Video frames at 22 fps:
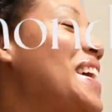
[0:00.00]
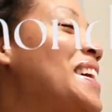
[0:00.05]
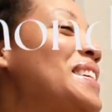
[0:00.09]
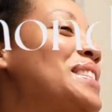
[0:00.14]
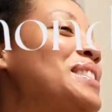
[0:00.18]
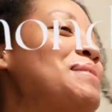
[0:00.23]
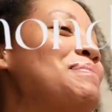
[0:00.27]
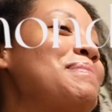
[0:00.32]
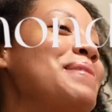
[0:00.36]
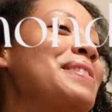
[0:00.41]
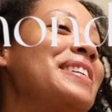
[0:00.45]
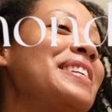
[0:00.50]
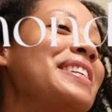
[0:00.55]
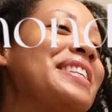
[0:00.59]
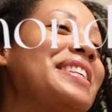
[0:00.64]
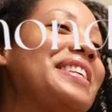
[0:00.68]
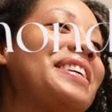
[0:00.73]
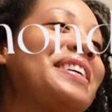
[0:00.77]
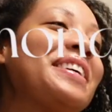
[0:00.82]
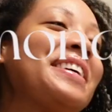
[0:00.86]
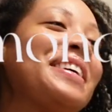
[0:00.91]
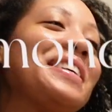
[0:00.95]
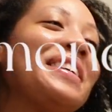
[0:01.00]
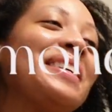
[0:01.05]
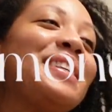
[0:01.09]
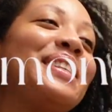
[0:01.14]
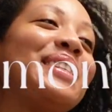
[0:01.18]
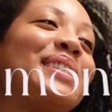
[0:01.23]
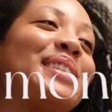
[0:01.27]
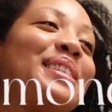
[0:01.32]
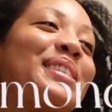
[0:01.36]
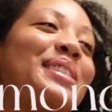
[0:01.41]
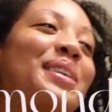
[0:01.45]
It's been
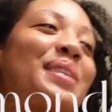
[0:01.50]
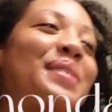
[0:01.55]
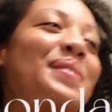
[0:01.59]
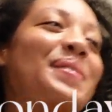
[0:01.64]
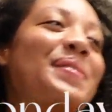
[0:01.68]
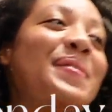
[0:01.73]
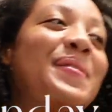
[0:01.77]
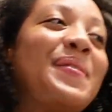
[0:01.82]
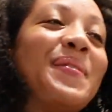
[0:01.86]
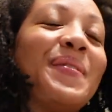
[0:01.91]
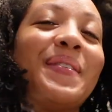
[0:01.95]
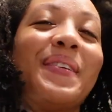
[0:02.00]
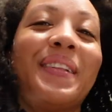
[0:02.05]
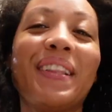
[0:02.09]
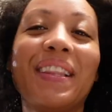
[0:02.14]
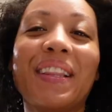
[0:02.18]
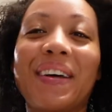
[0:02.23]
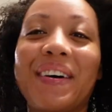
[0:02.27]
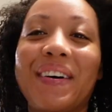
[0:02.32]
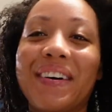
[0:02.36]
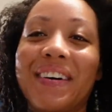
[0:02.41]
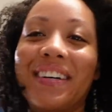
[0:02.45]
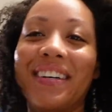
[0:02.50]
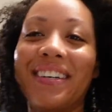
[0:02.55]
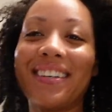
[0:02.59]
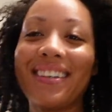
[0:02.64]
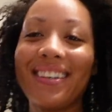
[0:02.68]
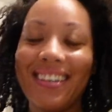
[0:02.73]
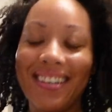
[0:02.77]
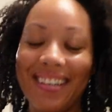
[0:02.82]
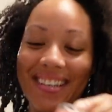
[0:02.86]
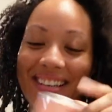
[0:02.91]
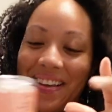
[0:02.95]
so
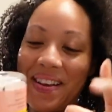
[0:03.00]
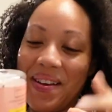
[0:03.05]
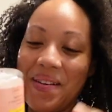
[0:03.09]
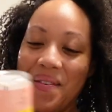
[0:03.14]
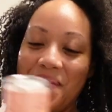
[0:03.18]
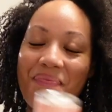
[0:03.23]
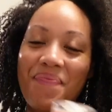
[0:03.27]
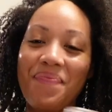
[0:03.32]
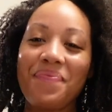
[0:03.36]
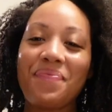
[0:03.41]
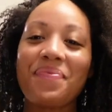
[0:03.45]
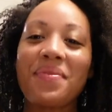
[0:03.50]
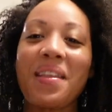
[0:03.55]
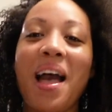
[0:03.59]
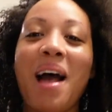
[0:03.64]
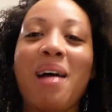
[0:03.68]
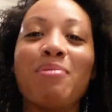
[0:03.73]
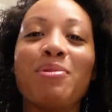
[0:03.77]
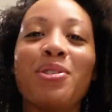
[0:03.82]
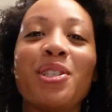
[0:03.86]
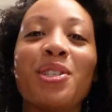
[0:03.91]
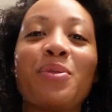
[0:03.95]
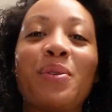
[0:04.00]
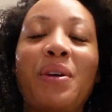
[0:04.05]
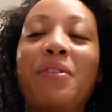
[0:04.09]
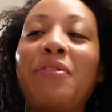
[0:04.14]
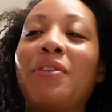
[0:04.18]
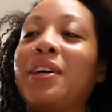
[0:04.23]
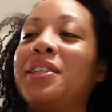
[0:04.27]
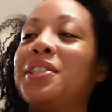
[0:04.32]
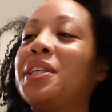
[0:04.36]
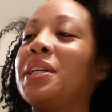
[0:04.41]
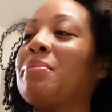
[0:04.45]
long. I'm just
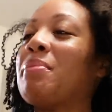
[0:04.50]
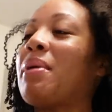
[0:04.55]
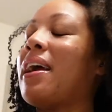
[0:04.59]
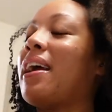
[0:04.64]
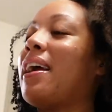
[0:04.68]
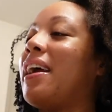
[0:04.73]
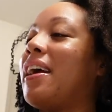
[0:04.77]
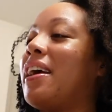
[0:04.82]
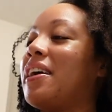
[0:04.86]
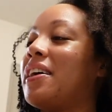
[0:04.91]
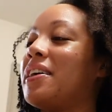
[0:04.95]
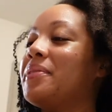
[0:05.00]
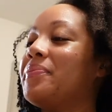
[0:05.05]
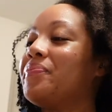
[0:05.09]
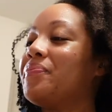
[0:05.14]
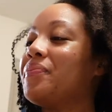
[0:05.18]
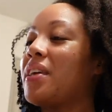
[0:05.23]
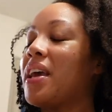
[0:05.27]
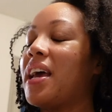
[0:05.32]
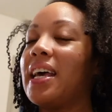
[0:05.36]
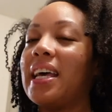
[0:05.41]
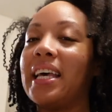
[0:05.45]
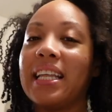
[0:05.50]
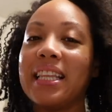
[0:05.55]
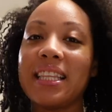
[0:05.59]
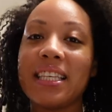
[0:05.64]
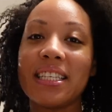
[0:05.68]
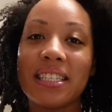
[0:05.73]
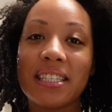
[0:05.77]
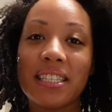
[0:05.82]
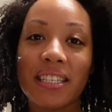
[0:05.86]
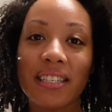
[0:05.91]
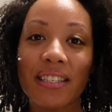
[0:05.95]
refreshing my hair.
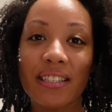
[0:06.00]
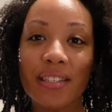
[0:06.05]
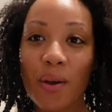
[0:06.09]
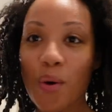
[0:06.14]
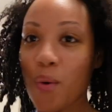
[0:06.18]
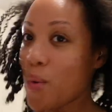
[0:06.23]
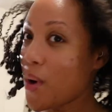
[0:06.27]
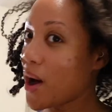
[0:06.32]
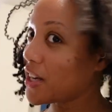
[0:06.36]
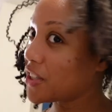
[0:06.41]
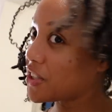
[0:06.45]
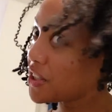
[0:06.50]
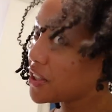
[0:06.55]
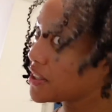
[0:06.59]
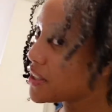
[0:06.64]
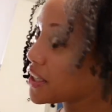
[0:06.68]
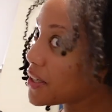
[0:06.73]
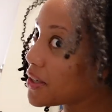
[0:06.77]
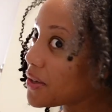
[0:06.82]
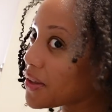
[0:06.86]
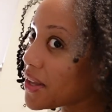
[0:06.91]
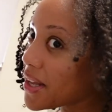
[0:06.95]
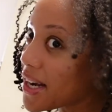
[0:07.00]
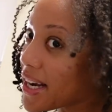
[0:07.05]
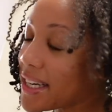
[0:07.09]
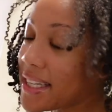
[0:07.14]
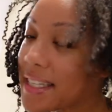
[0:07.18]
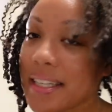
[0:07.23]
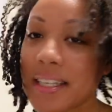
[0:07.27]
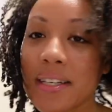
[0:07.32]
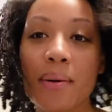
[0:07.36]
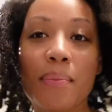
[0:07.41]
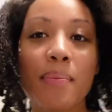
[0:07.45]
This is a wash and go that I
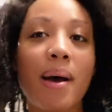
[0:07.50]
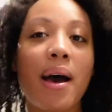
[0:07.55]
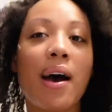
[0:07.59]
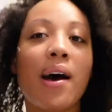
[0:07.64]
did